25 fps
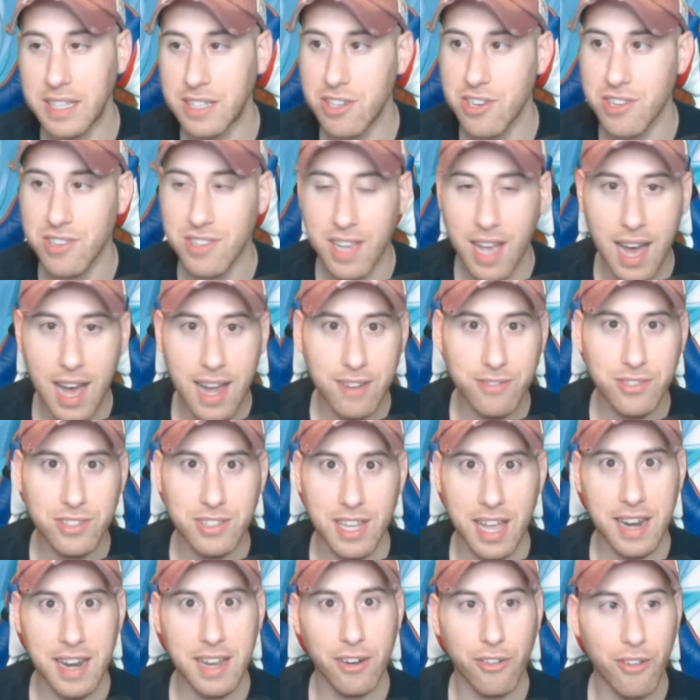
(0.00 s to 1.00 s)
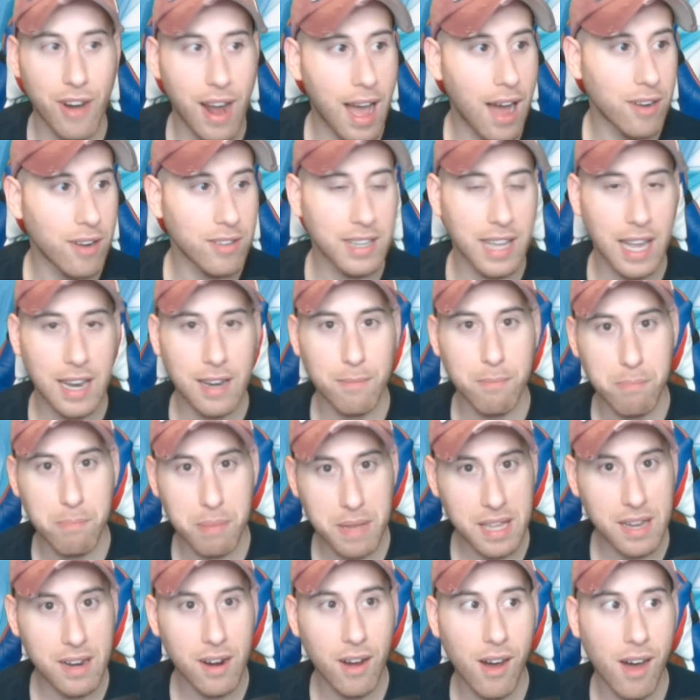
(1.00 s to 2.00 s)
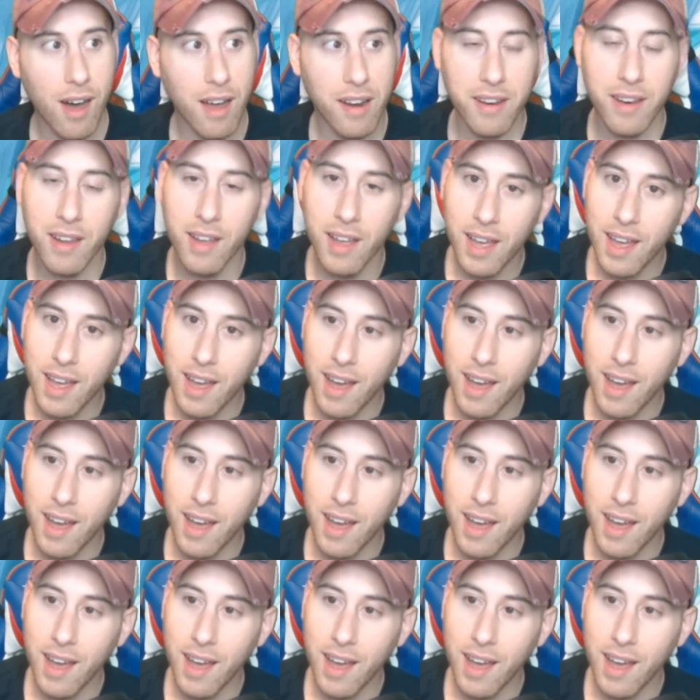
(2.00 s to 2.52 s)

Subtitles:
He's just kind of standing around getting beat on,